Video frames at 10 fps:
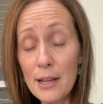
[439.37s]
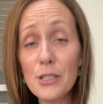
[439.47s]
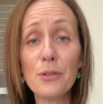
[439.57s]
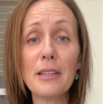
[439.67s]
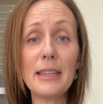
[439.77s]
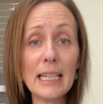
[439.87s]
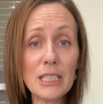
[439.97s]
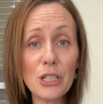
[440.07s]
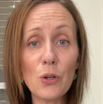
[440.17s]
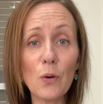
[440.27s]
So the
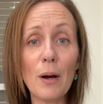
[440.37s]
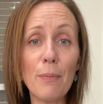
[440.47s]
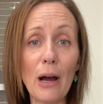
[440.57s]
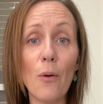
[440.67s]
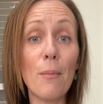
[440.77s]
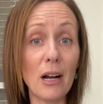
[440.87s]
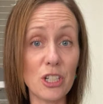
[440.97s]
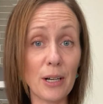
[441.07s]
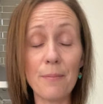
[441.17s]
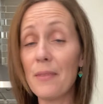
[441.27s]
thing to know about
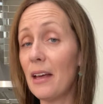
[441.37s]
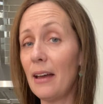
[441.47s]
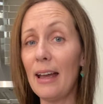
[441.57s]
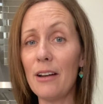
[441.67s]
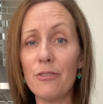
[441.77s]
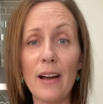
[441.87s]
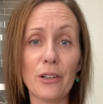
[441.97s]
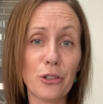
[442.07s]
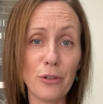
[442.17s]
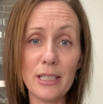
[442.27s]
matcha, and in
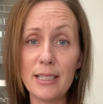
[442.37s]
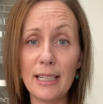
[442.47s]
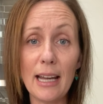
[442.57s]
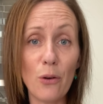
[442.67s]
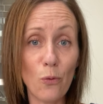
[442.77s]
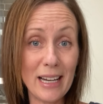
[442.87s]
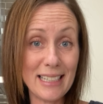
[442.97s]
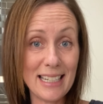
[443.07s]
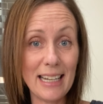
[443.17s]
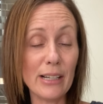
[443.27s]
fact green tea and
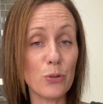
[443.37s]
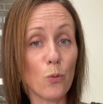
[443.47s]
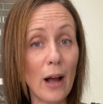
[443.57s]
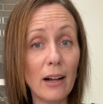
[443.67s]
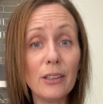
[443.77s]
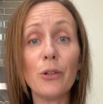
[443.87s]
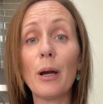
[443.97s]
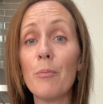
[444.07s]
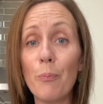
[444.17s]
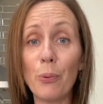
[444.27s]
white tea as well, you
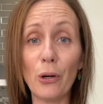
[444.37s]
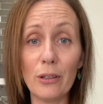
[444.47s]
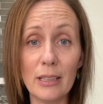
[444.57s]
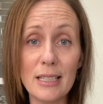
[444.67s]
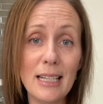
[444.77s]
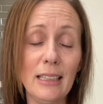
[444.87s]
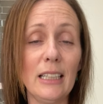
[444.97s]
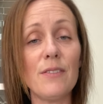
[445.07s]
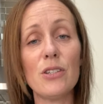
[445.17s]
can burn the tea leaf.